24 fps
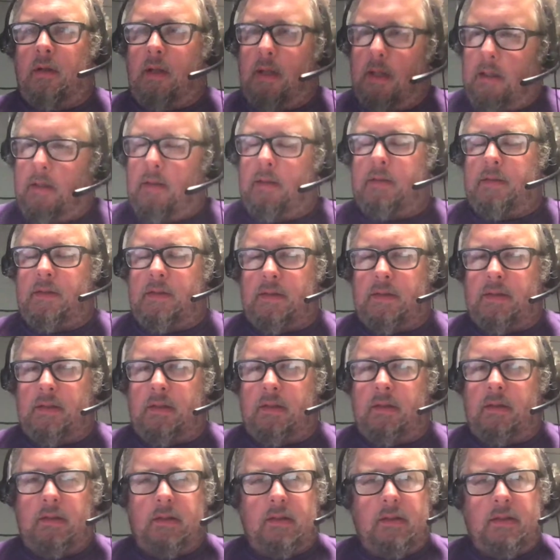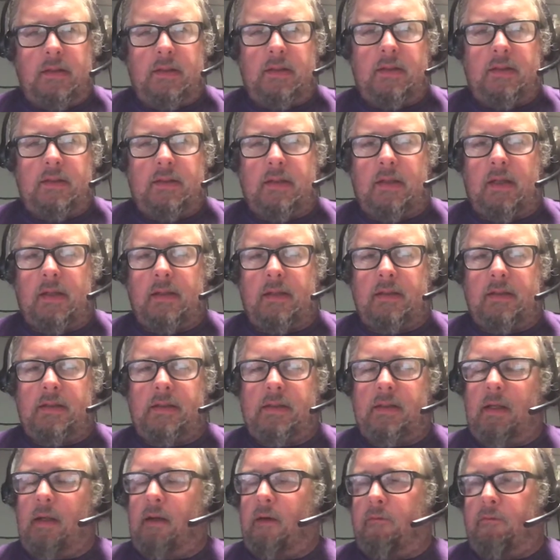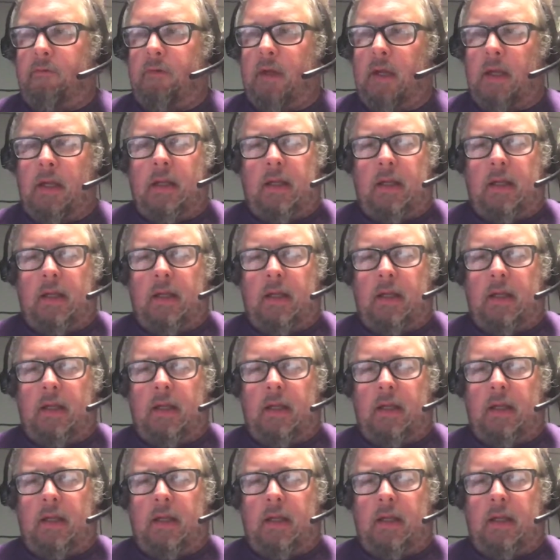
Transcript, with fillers: hey, this is good, this is solid stuff.